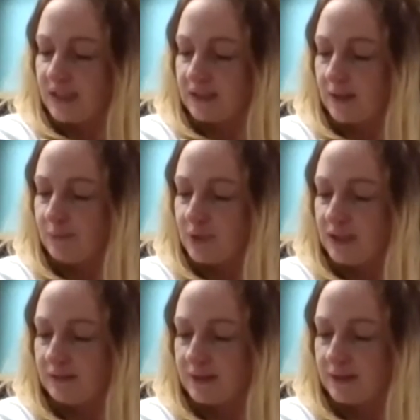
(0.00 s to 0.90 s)
big
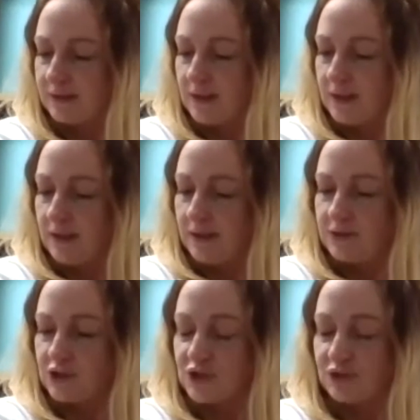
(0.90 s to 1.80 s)
company that
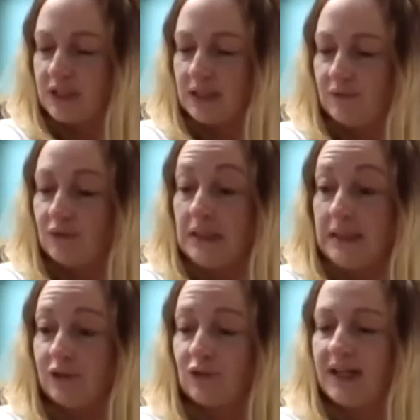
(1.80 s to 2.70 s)
just are really,
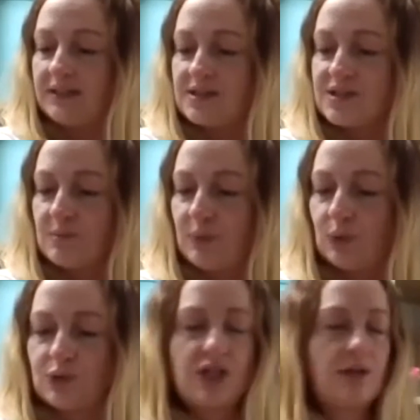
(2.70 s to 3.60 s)
really great at
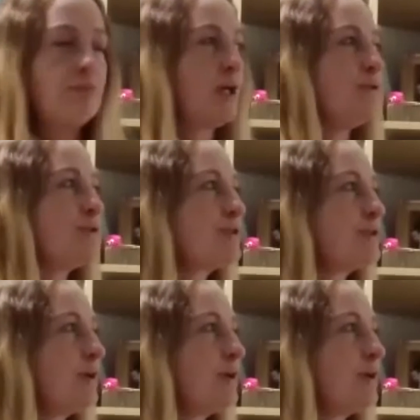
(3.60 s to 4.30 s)
supporting post